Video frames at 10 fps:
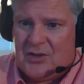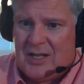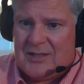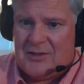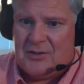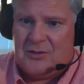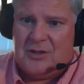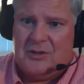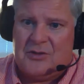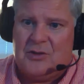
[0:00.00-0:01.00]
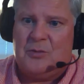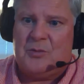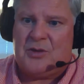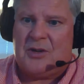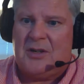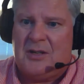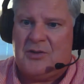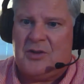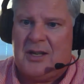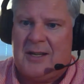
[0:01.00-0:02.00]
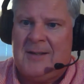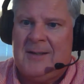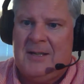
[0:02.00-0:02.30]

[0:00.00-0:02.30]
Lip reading: classes using Zoom starting in July.